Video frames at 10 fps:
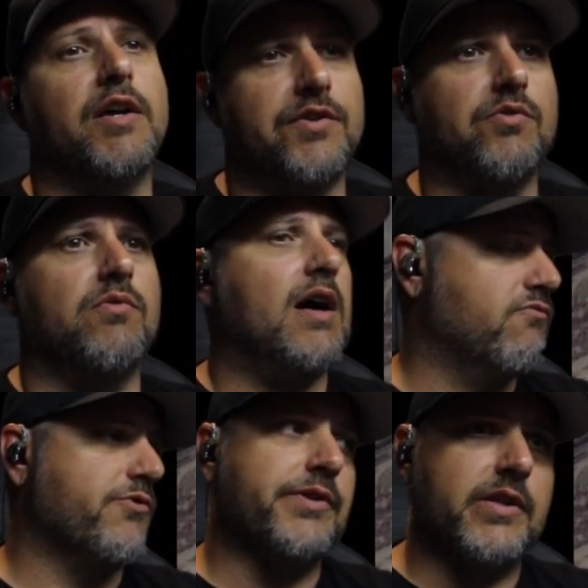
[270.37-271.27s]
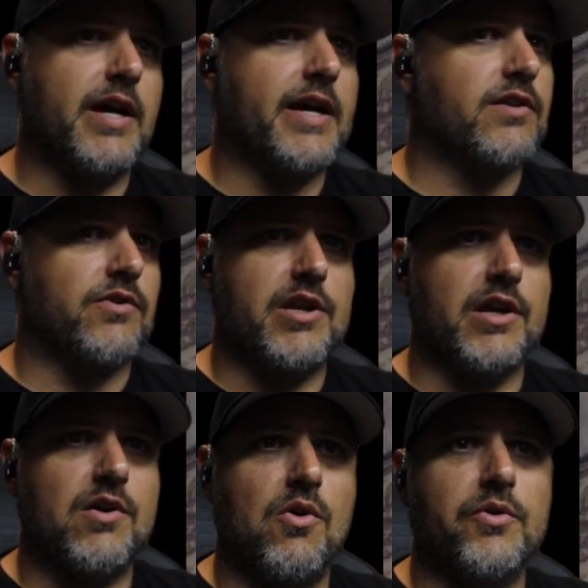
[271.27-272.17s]
I do. I really like the
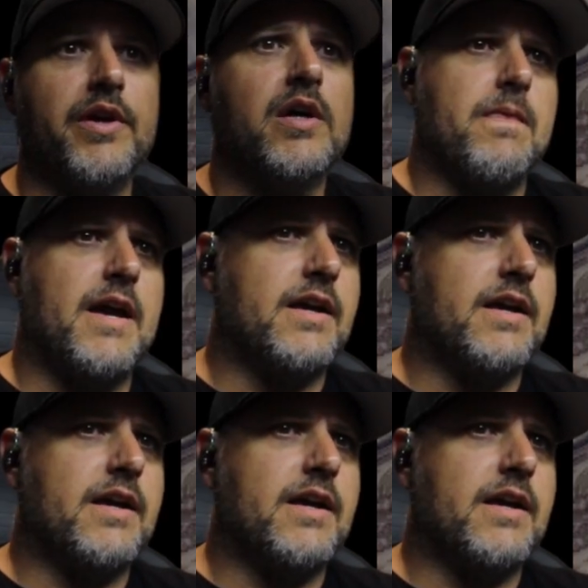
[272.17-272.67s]
green and gold.